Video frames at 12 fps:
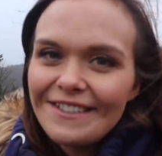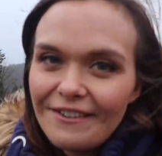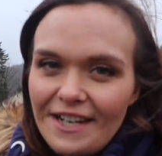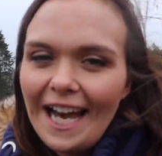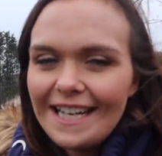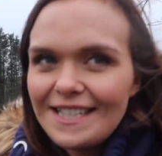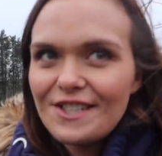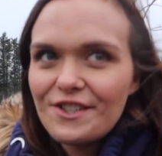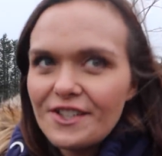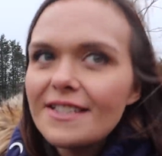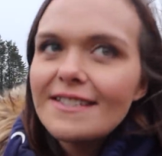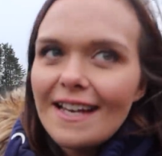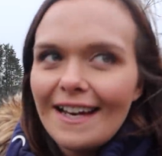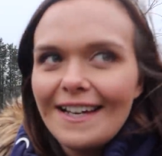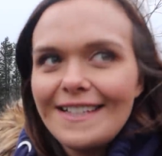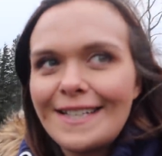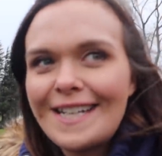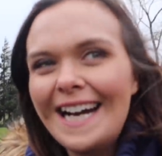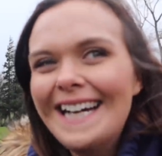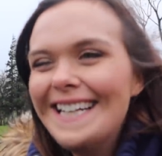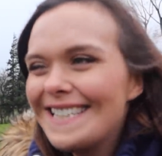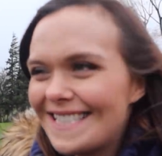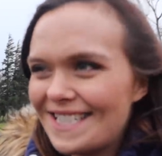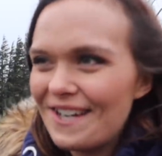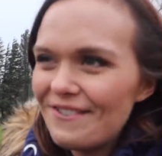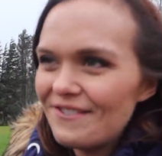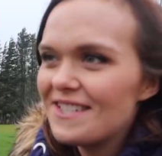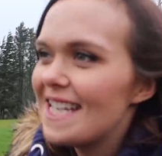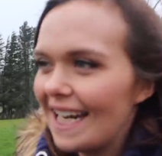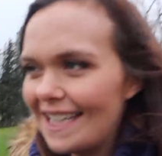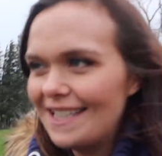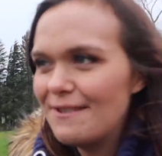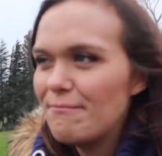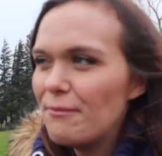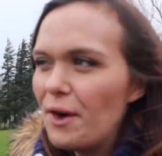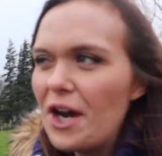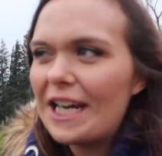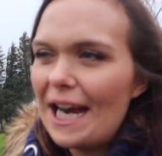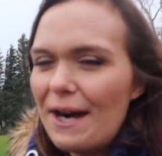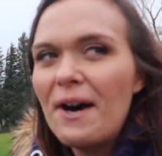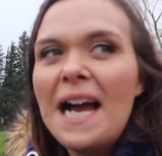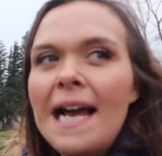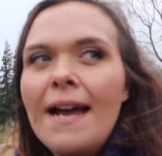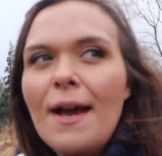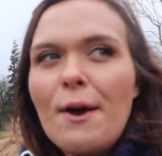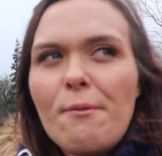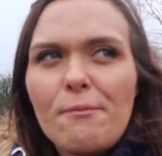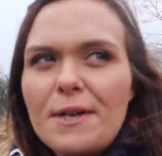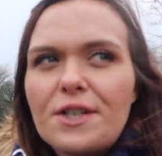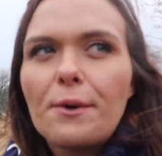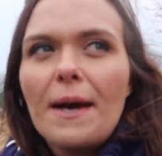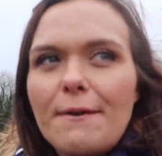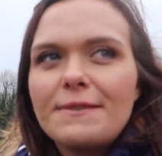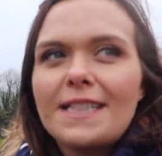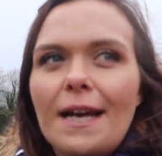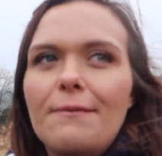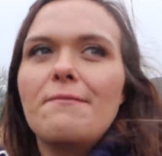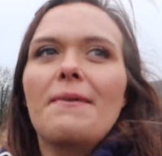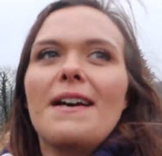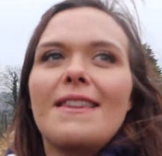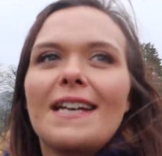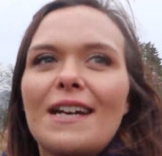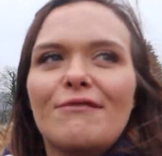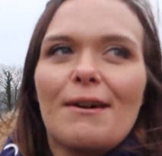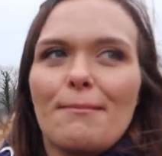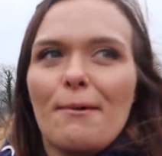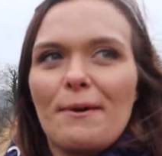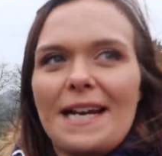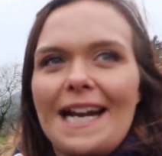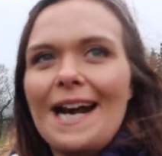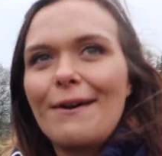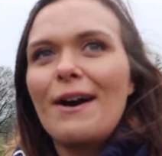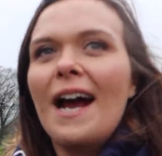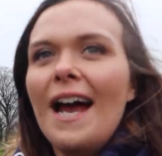Sorry, I had to just stop for a second and work out which way I was going, but I think I found my way now.